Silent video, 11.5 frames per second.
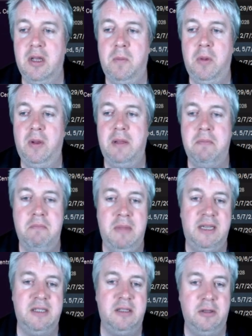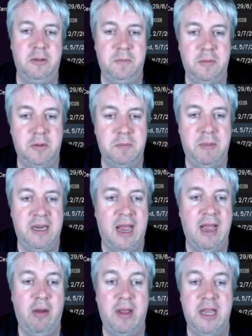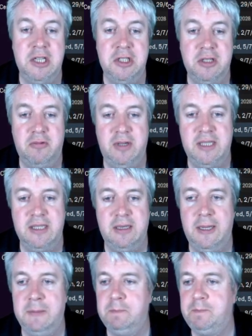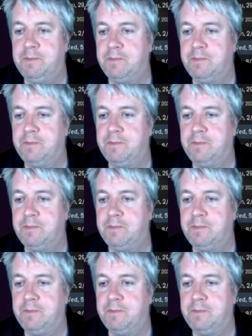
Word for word: a couple, and Misu, who's been out injured recently.